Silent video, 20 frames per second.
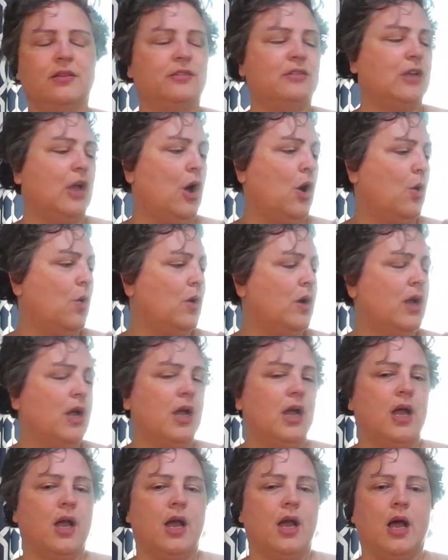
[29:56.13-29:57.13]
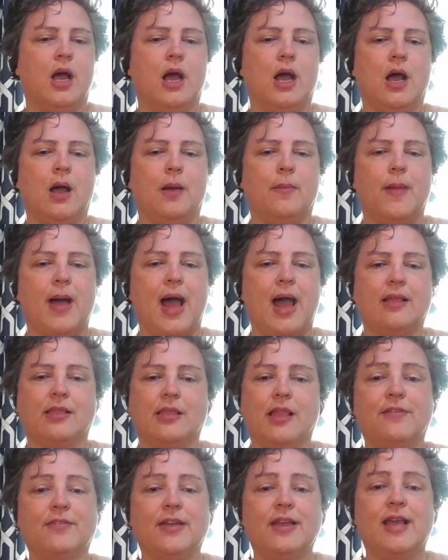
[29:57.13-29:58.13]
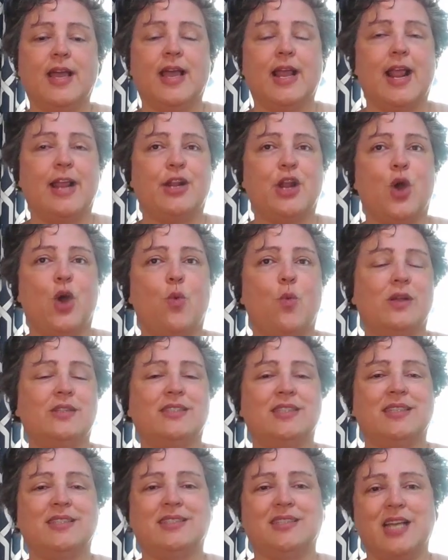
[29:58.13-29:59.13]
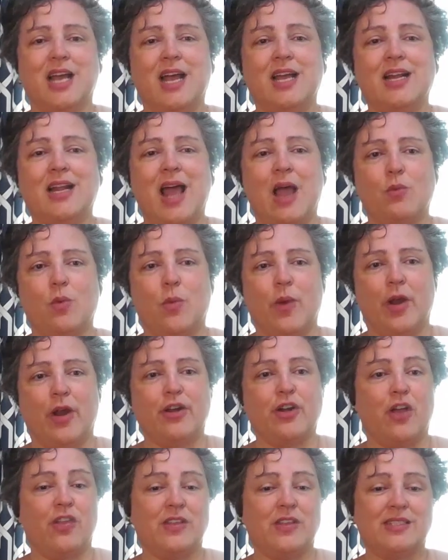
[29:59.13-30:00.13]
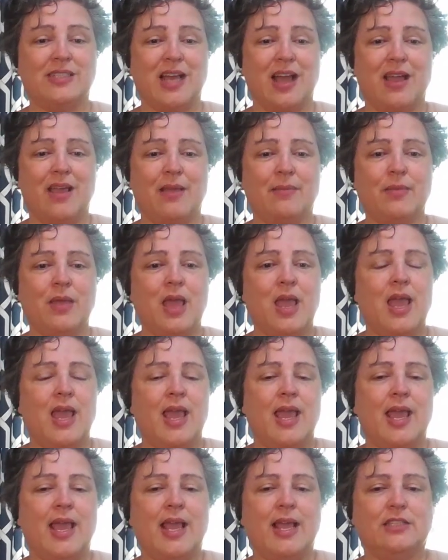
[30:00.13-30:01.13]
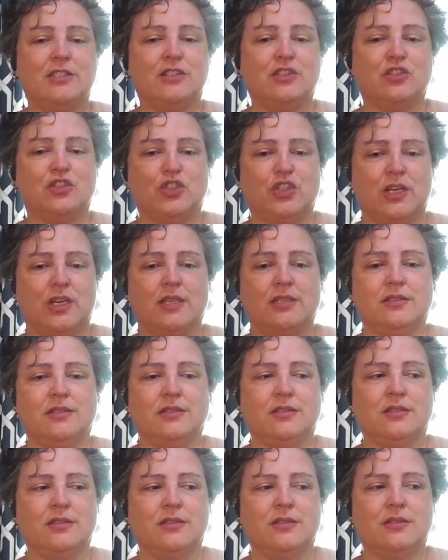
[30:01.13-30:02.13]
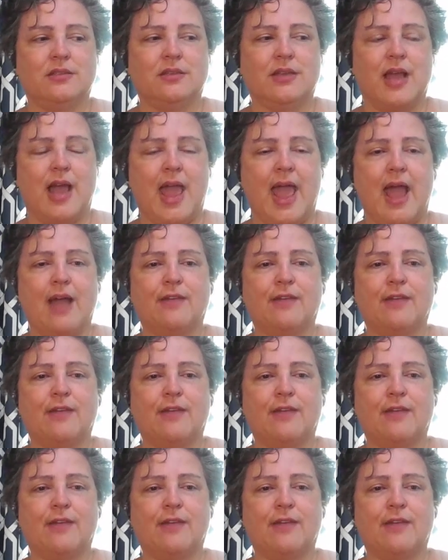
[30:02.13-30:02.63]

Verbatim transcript: So um, I love it, and I know once it's done, I will wear it all the time. It's just, I